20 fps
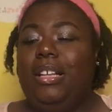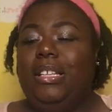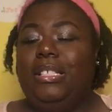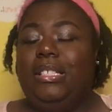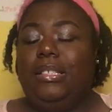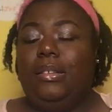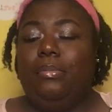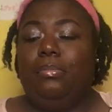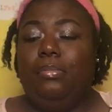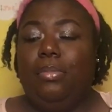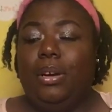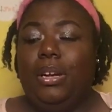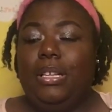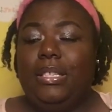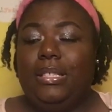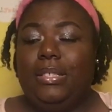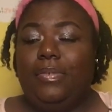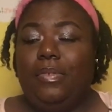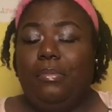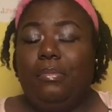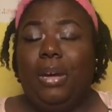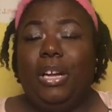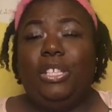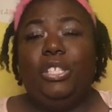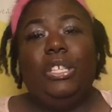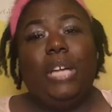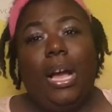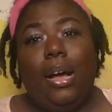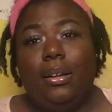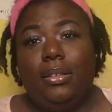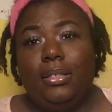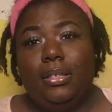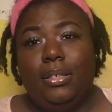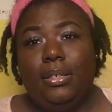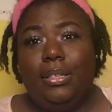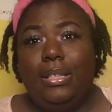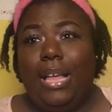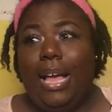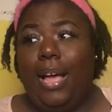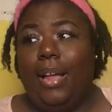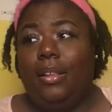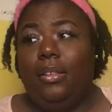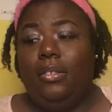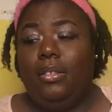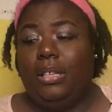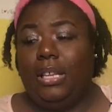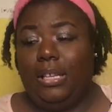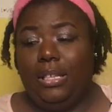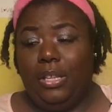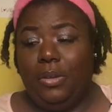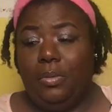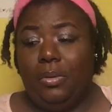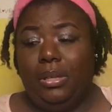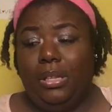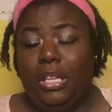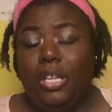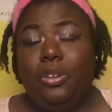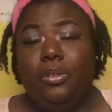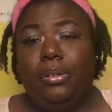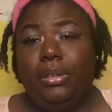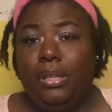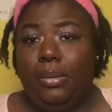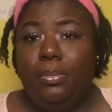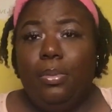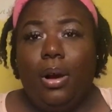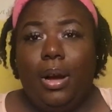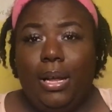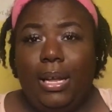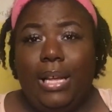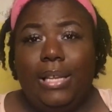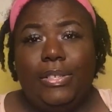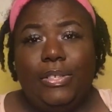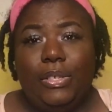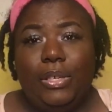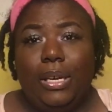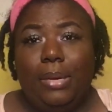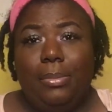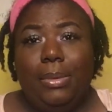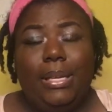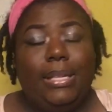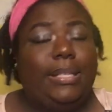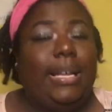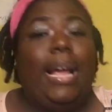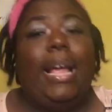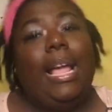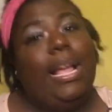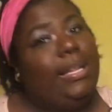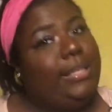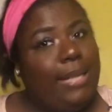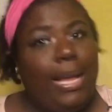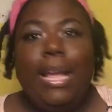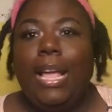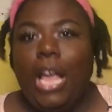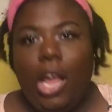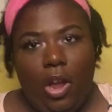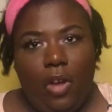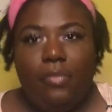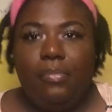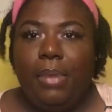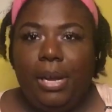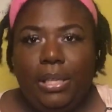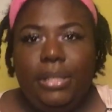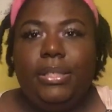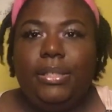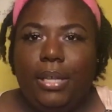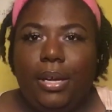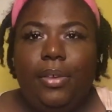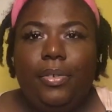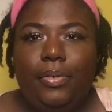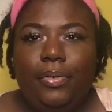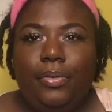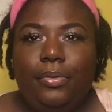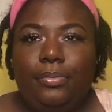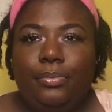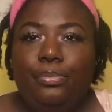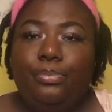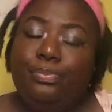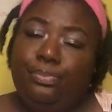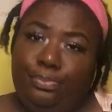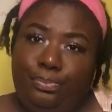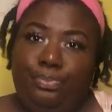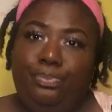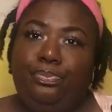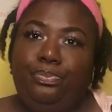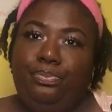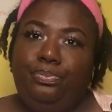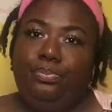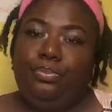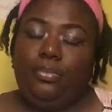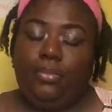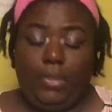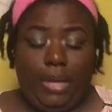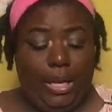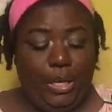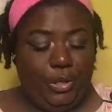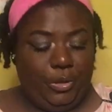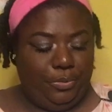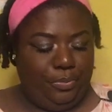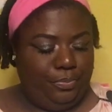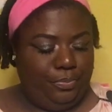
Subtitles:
some books from my childhood that look like they were literally bought yesterday because I can take care of my stuff. I do.